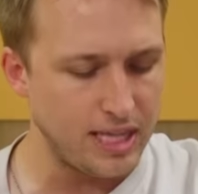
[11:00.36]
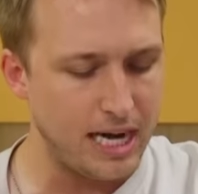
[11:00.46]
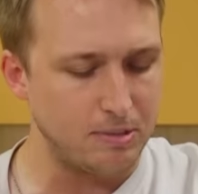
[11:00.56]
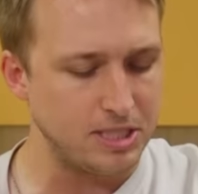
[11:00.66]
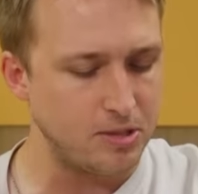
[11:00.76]
that
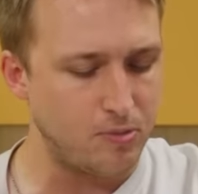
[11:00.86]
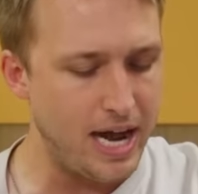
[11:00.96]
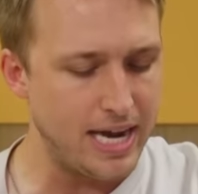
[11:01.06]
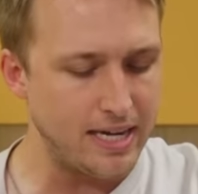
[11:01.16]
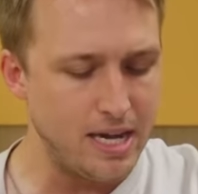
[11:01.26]
I was in the
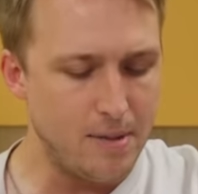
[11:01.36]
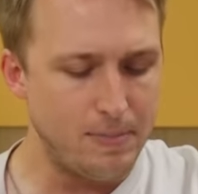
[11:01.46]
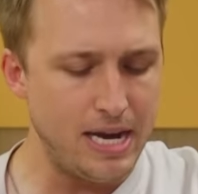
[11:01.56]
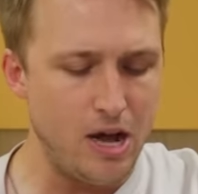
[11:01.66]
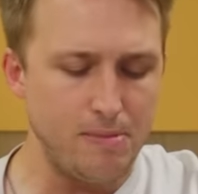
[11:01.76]
right,
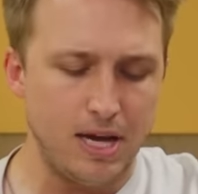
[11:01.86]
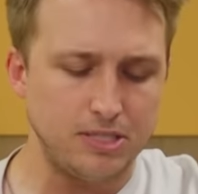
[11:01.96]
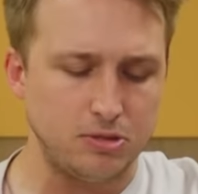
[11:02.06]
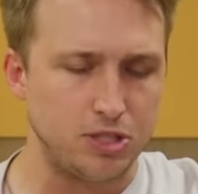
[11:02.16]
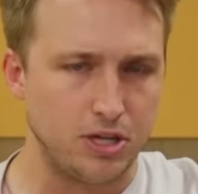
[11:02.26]
but now I'm
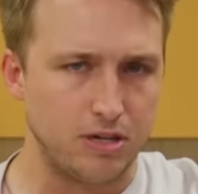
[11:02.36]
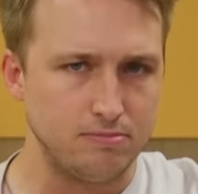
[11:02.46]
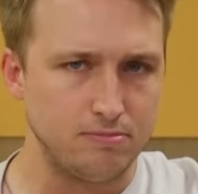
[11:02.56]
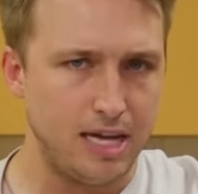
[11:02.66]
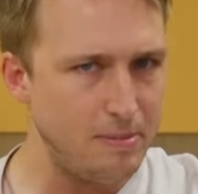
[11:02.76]
not so
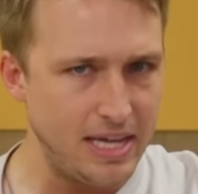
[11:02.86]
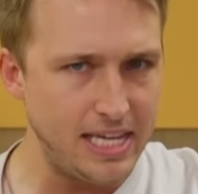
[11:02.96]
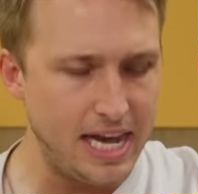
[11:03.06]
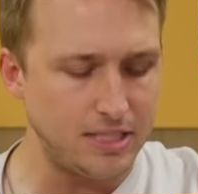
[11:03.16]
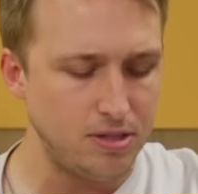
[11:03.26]
sure. Am I
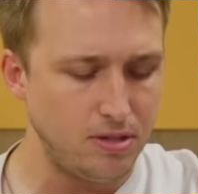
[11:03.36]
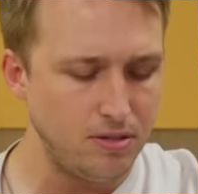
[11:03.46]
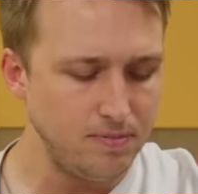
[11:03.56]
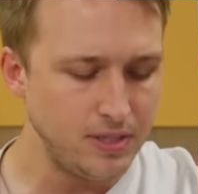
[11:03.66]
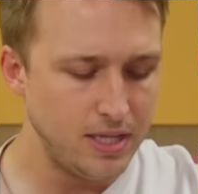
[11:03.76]
the asshole?